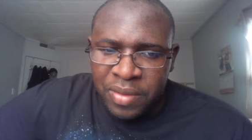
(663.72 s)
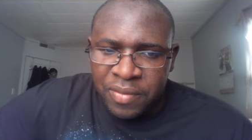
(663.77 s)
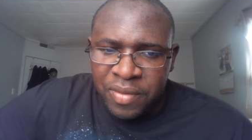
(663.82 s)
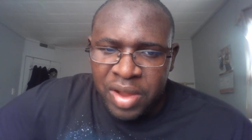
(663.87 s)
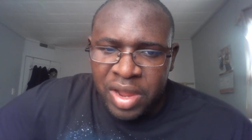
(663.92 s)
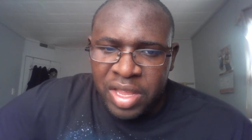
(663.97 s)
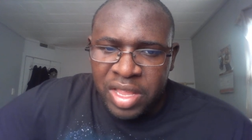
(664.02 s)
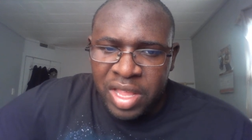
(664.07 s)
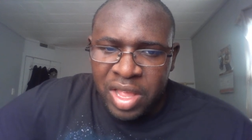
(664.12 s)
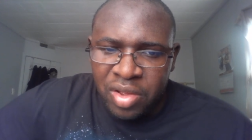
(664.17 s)
to
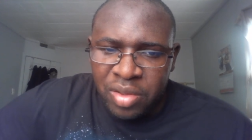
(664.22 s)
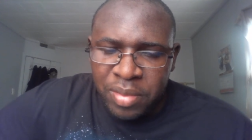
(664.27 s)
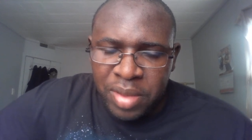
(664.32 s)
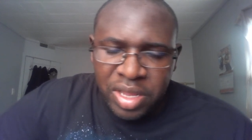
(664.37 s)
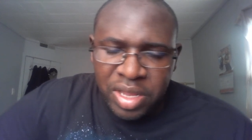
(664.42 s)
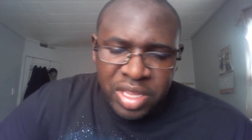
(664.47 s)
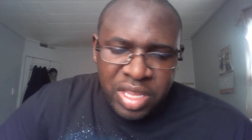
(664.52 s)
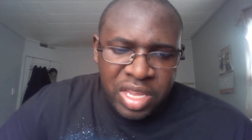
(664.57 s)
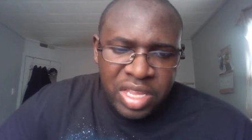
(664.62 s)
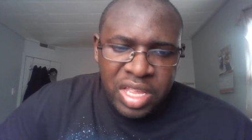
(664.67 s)
find out in my
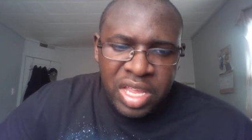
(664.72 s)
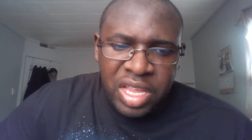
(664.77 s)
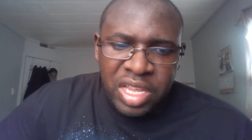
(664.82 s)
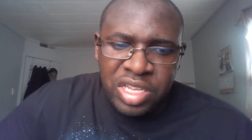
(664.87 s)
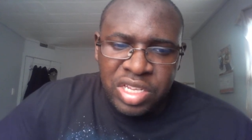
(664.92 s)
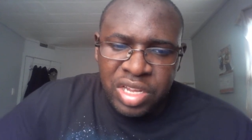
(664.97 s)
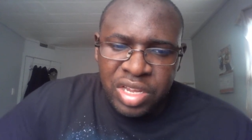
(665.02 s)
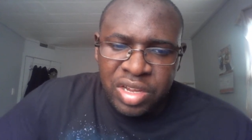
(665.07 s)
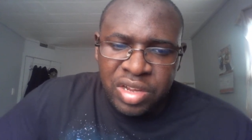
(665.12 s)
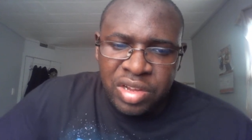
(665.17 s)

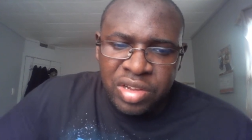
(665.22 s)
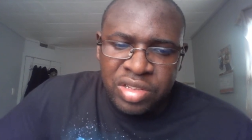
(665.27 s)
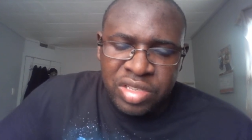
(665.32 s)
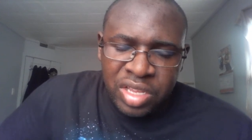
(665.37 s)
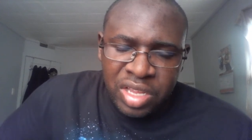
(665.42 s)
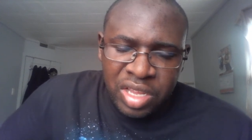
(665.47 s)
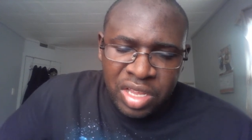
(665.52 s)
teenage years.